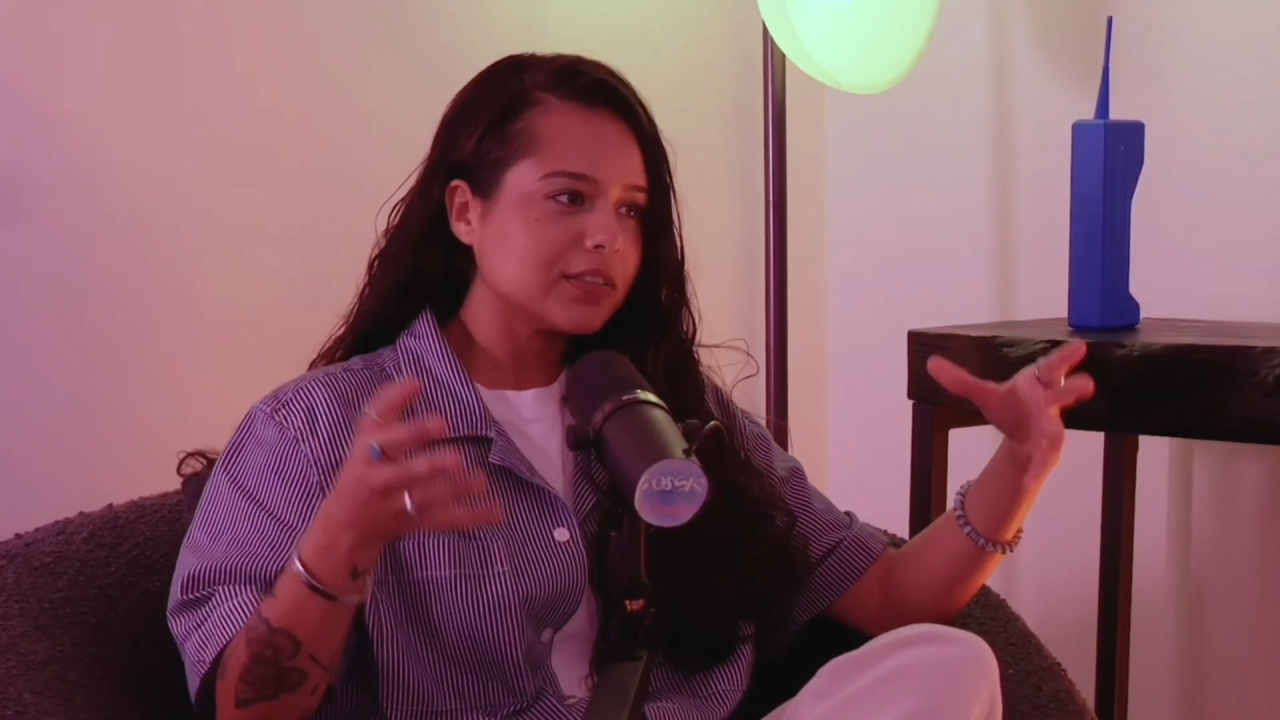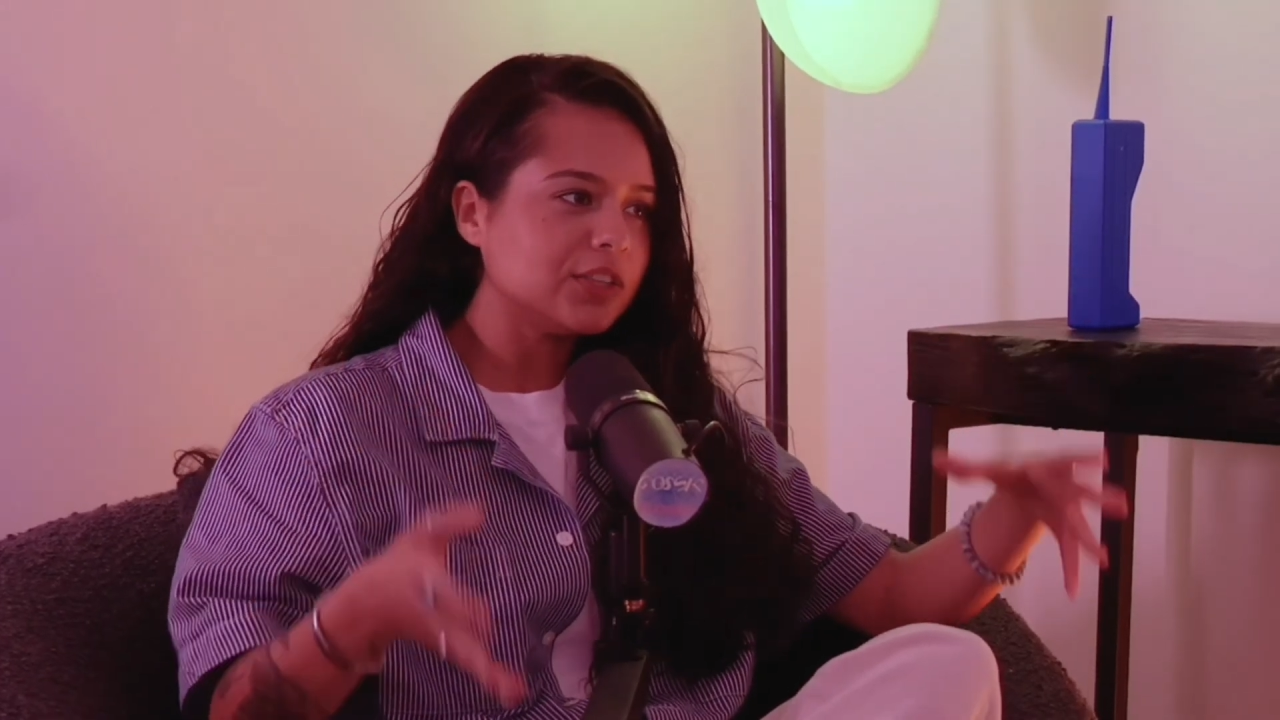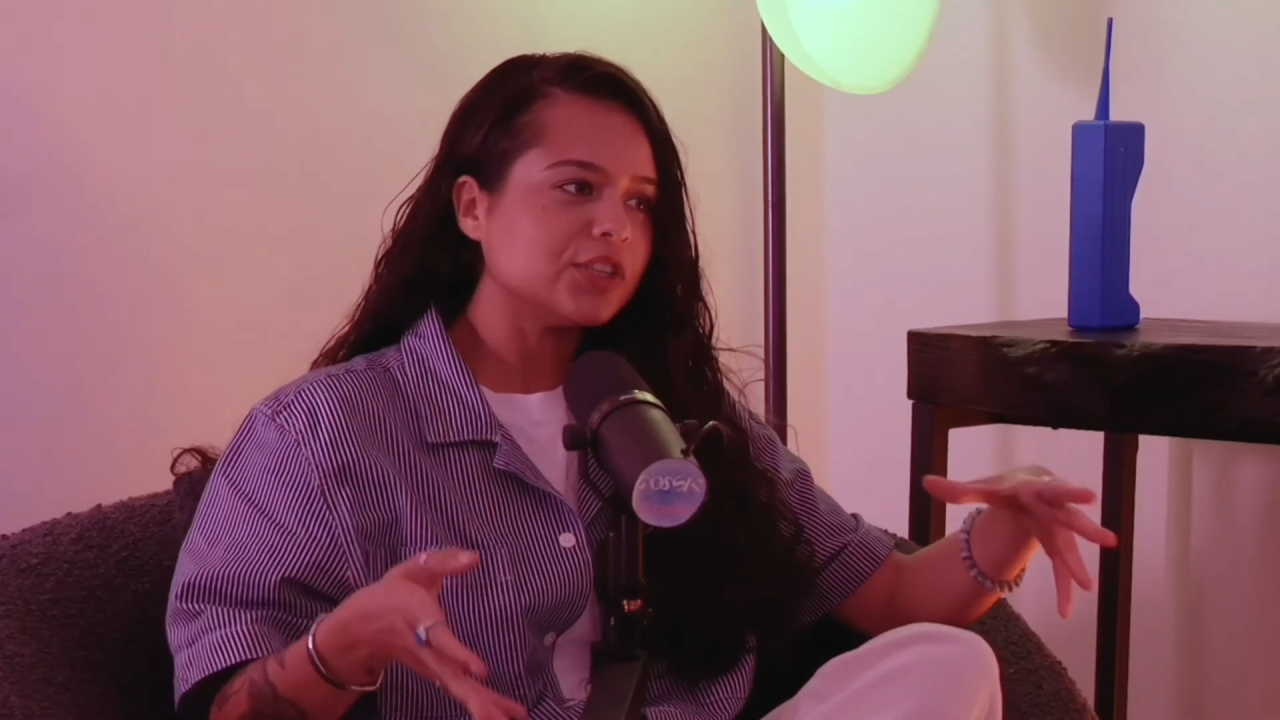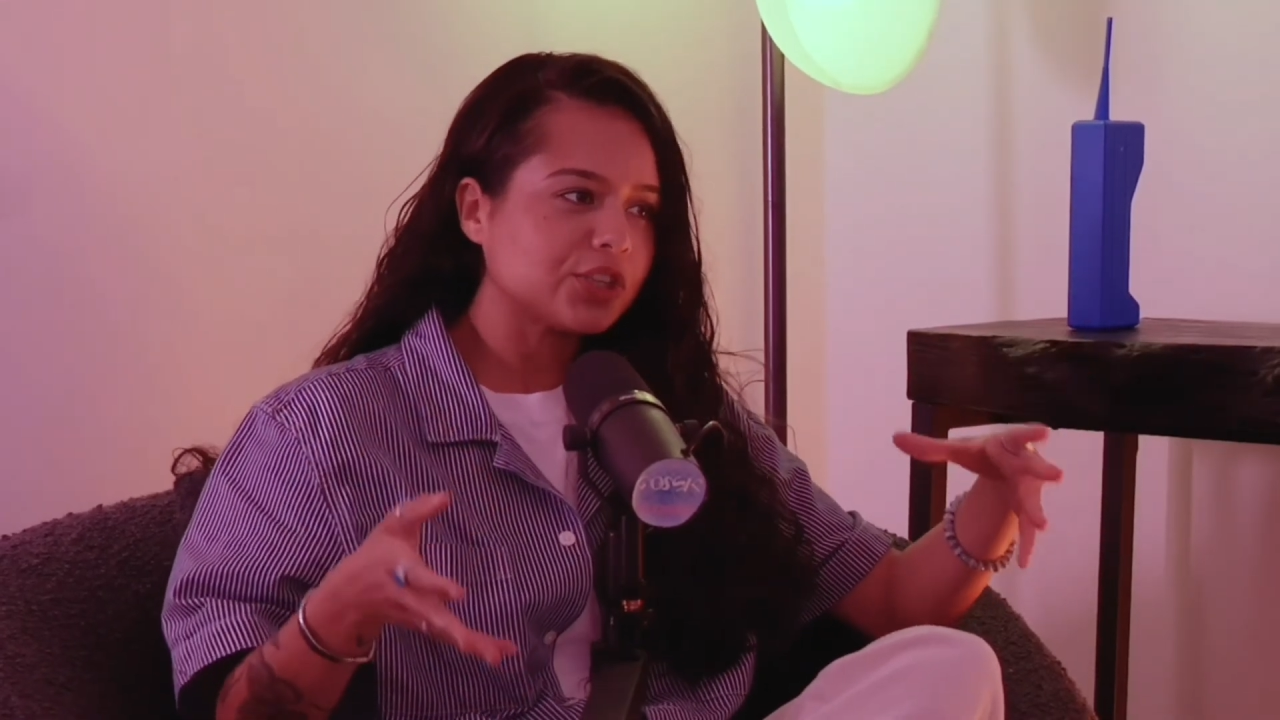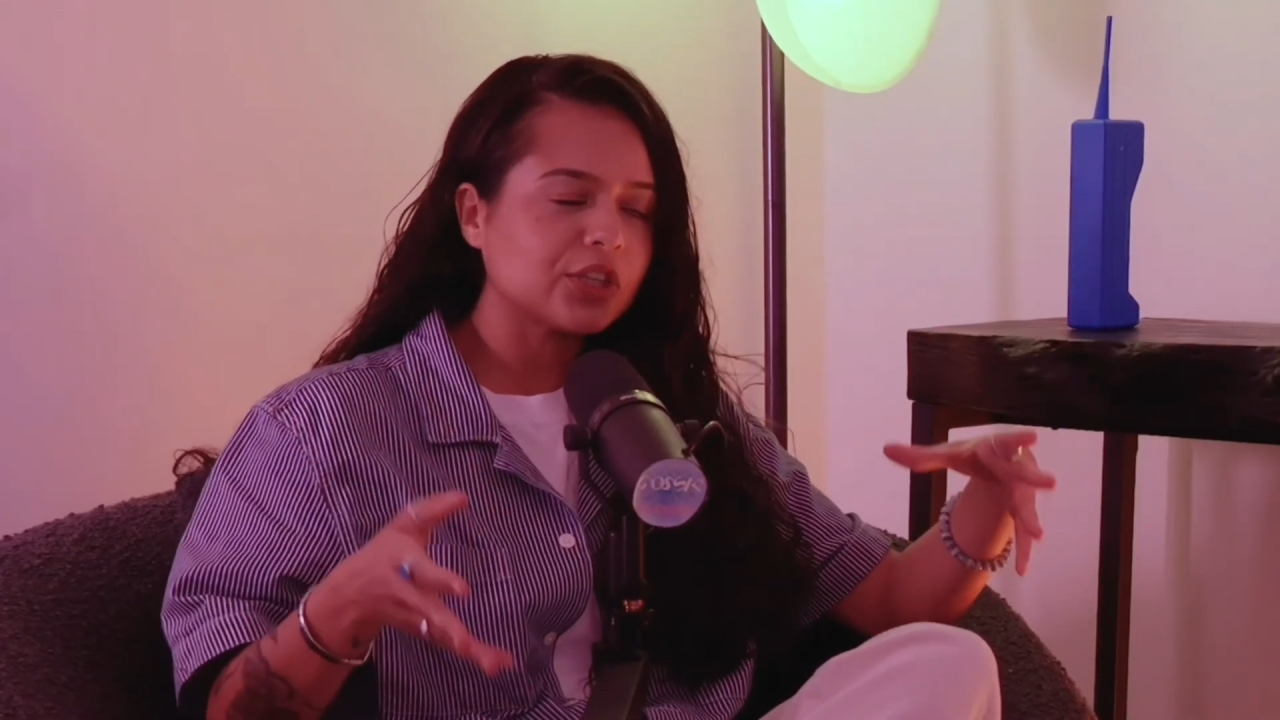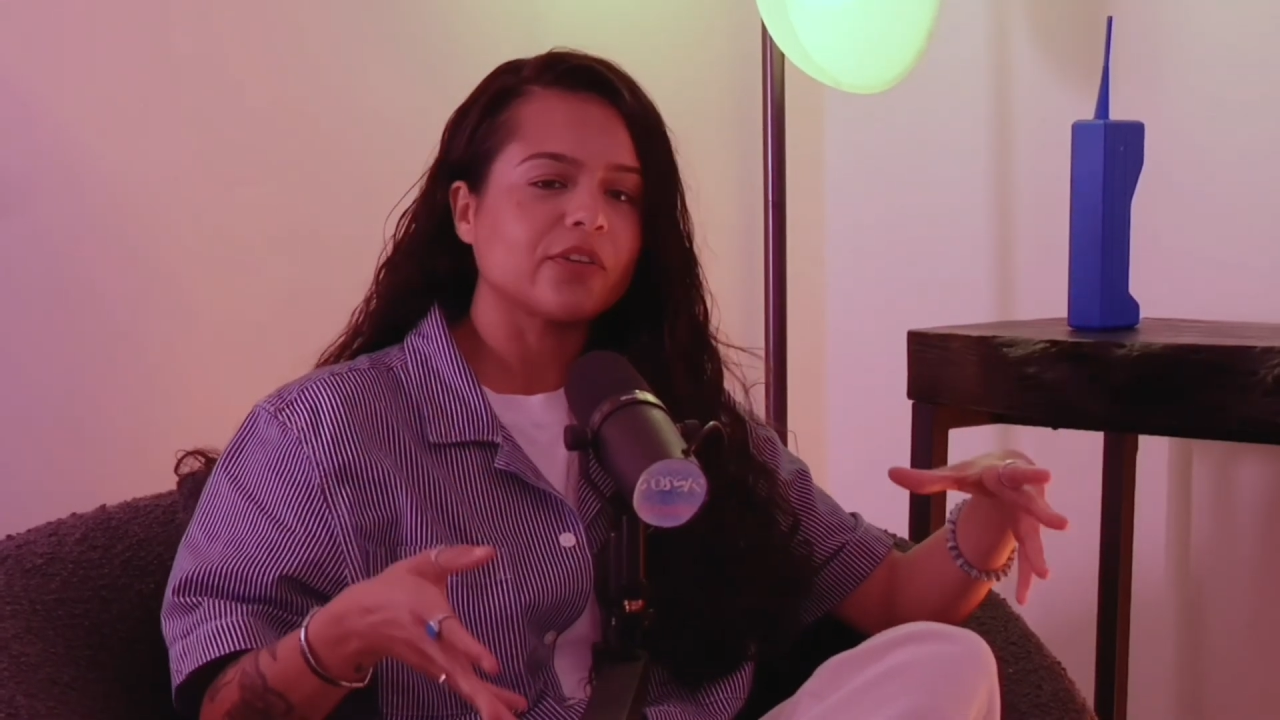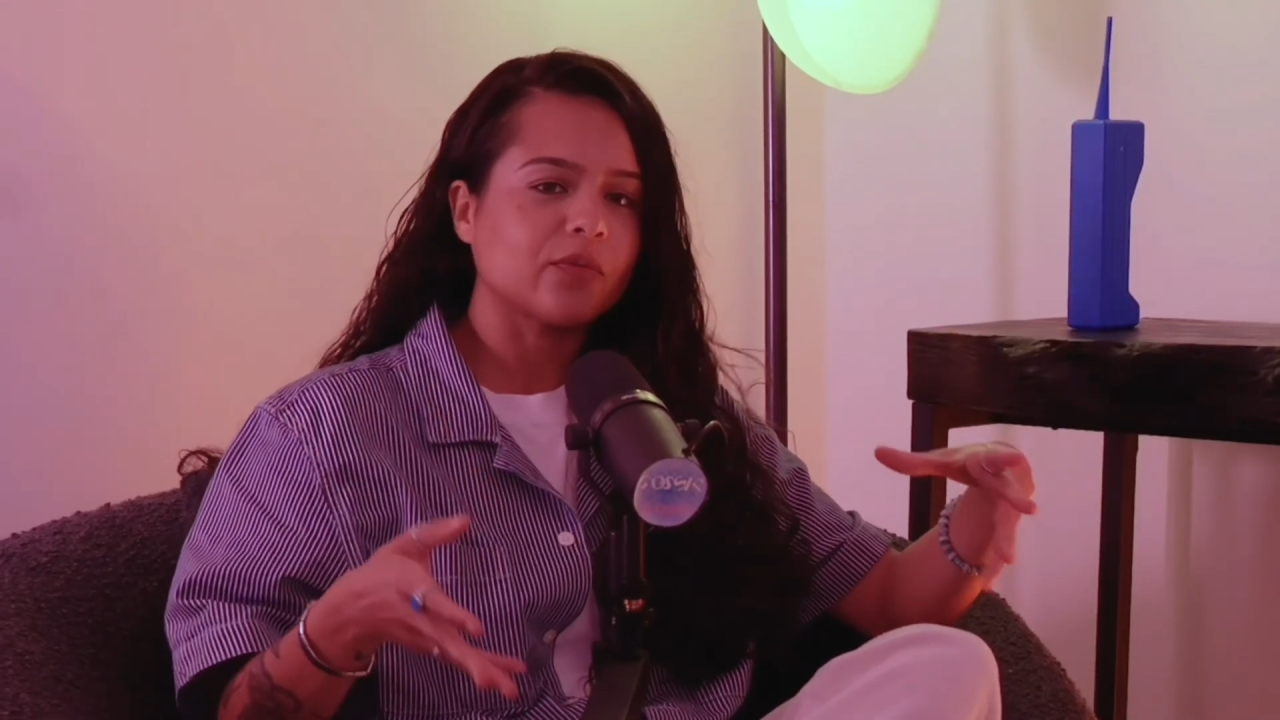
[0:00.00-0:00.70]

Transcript: you should